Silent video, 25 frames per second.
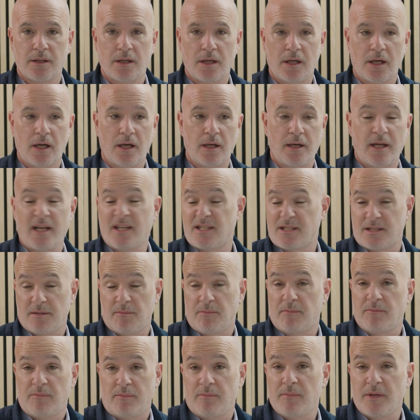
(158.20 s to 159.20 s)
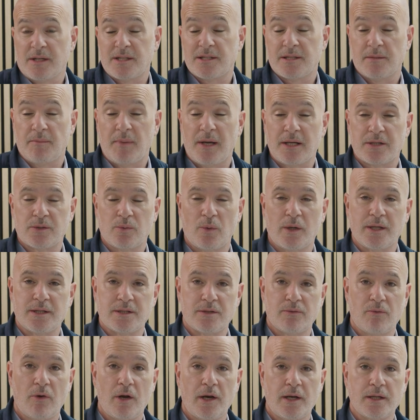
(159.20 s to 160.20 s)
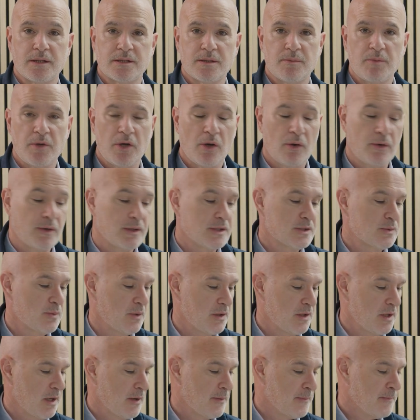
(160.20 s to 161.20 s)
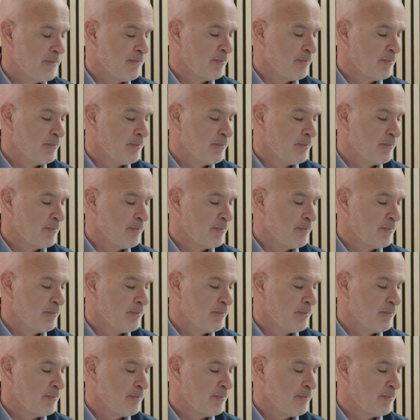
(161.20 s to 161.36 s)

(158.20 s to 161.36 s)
and it's the best way to run it, to be honest with you.